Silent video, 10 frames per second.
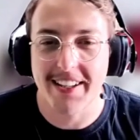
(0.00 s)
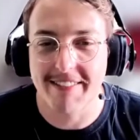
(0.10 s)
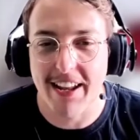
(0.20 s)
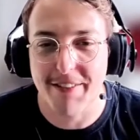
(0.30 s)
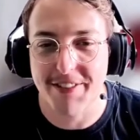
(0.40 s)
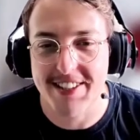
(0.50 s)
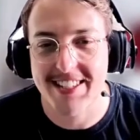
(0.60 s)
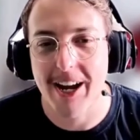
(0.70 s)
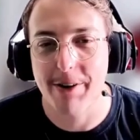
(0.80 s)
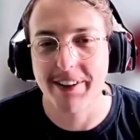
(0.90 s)
David's
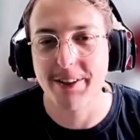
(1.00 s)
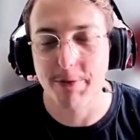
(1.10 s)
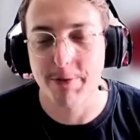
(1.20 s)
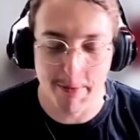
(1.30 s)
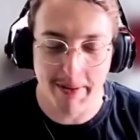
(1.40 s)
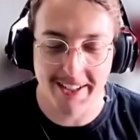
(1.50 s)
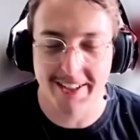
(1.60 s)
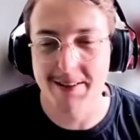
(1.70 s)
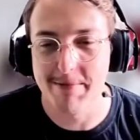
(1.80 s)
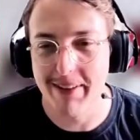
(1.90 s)
character will make a
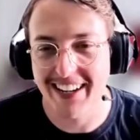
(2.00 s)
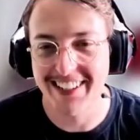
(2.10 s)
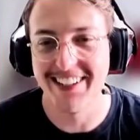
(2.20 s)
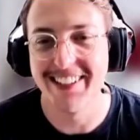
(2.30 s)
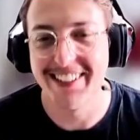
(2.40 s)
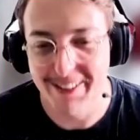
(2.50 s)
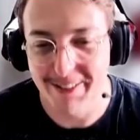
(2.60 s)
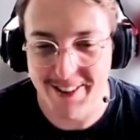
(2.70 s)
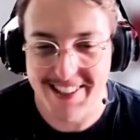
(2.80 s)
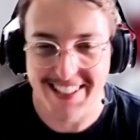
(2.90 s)
comeback here.
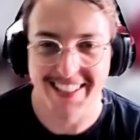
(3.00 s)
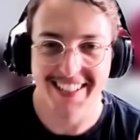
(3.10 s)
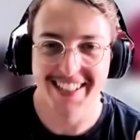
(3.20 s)
We'll see.